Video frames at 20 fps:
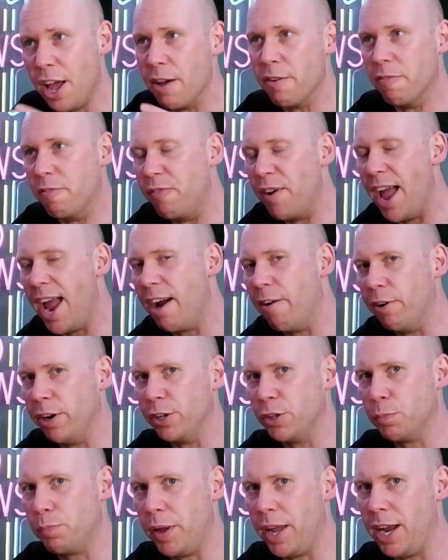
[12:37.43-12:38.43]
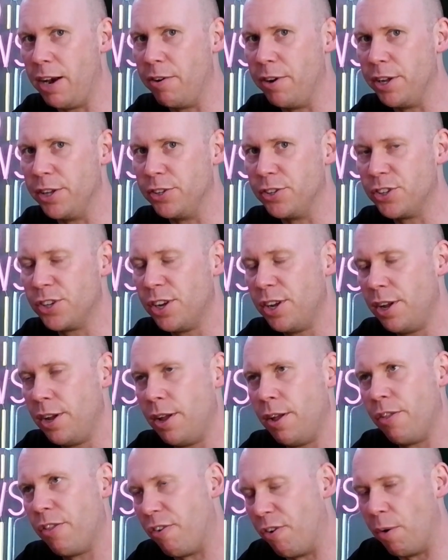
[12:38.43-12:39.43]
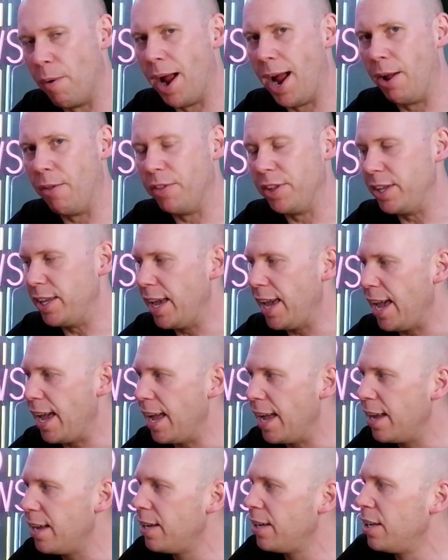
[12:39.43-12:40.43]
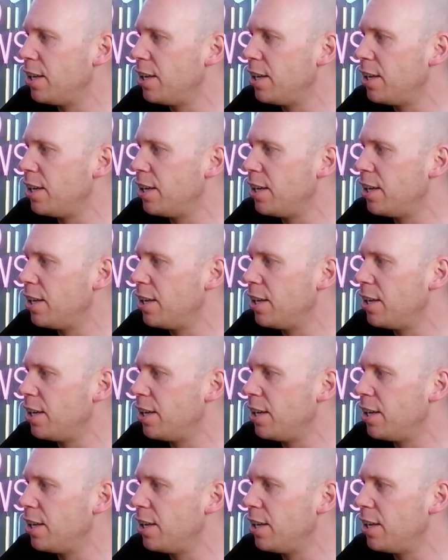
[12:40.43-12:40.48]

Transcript: at various periods throughout the year.